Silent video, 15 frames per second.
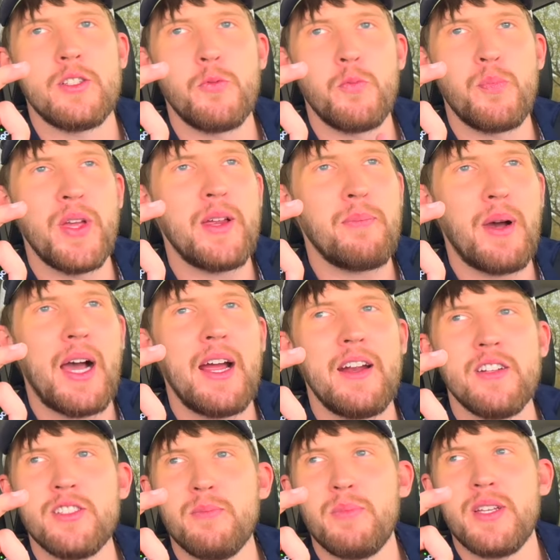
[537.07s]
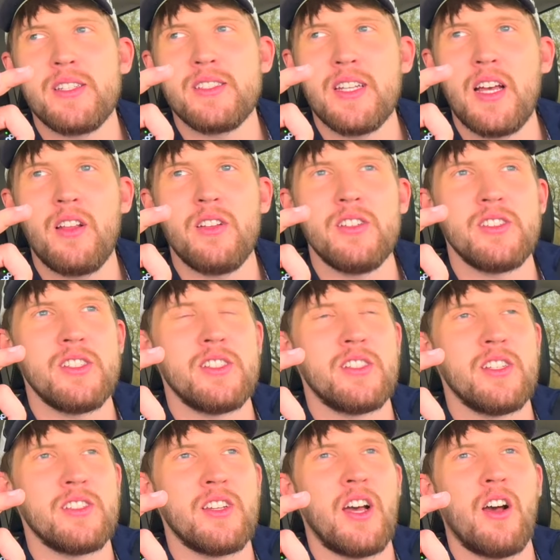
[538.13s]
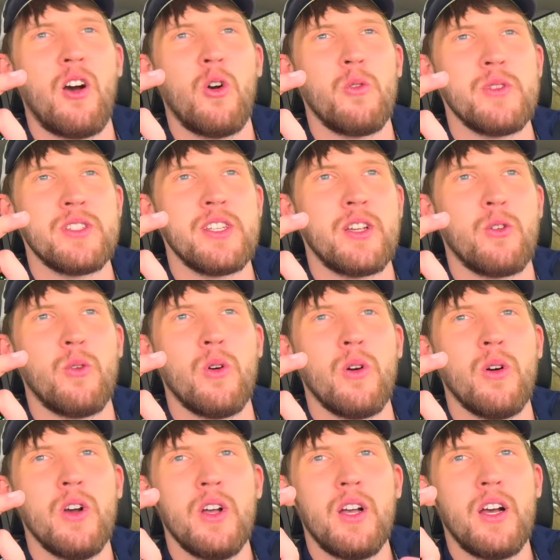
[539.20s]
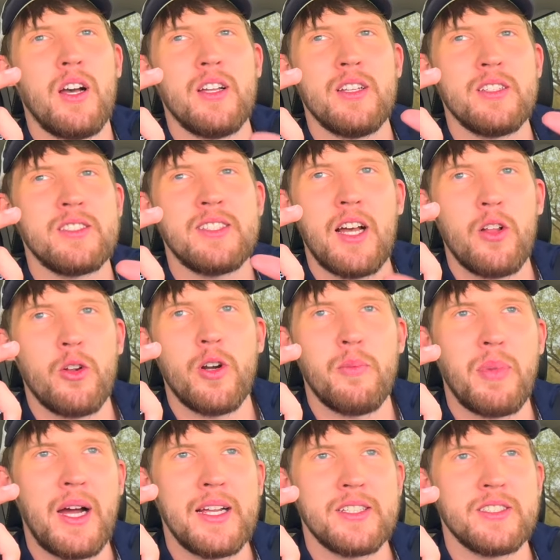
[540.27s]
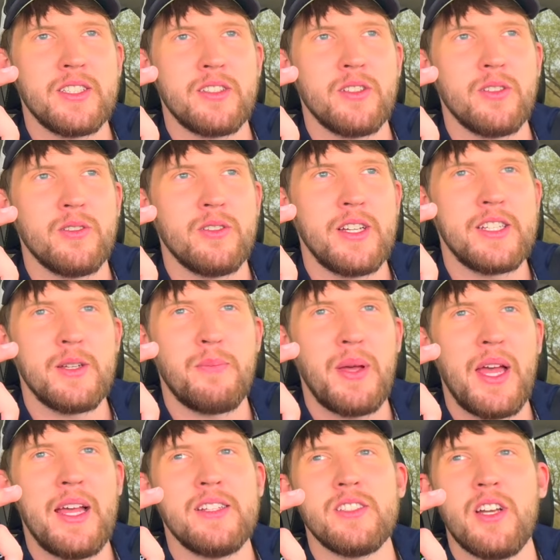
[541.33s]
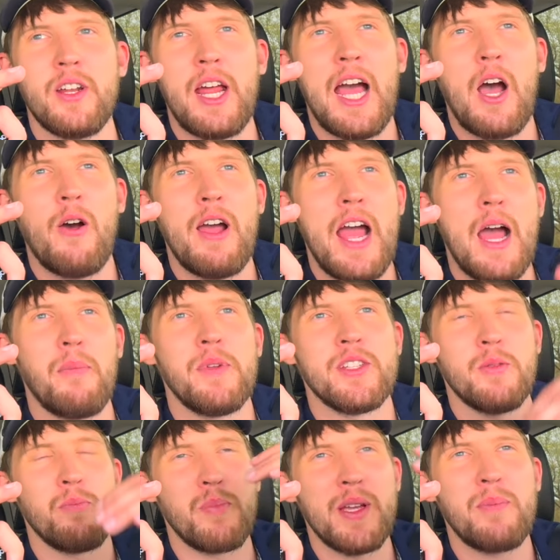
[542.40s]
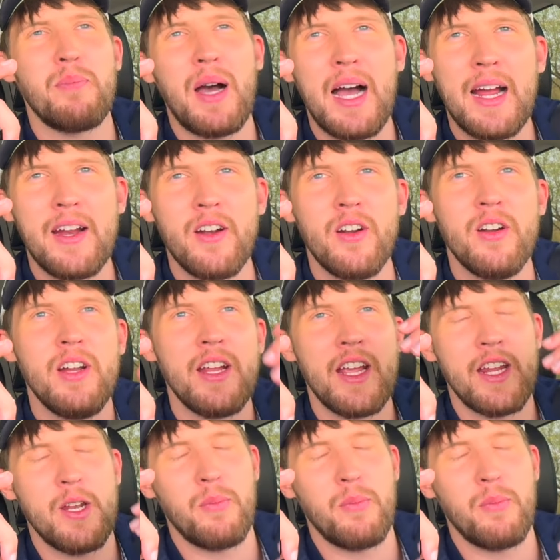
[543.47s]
Big buyers and big sellers, it does not always equal a sell or a buy signal. It depends on how it happens. A big buyer in a